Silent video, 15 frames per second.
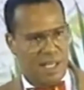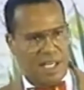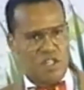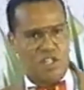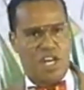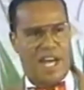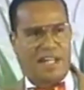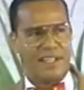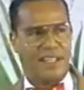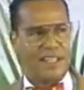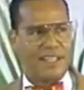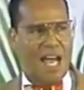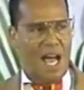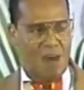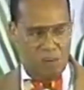And check
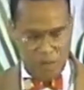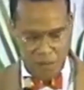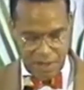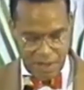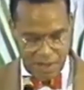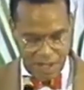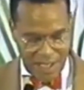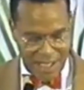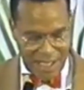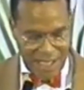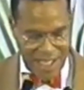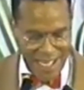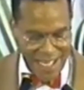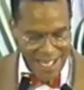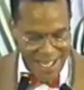this out.
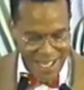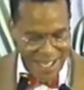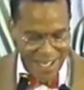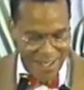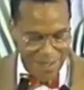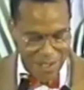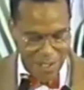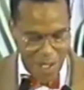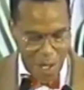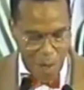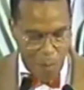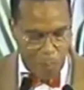He is